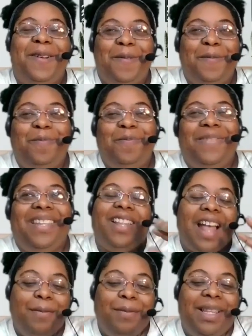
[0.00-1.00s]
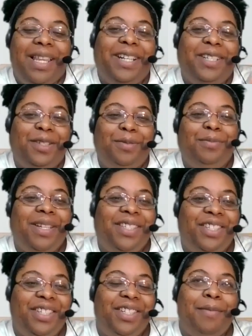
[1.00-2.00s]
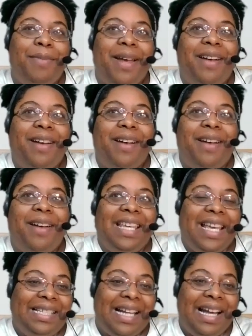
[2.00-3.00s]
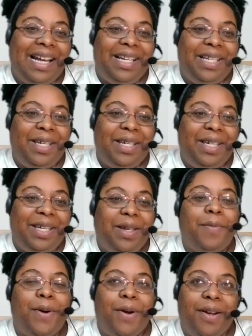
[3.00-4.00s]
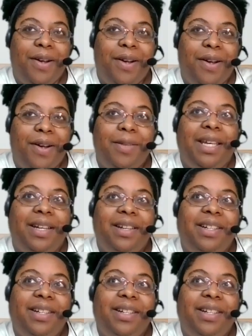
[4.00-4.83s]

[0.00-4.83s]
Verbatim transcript: I'm glad you mentioned about the anxiety part,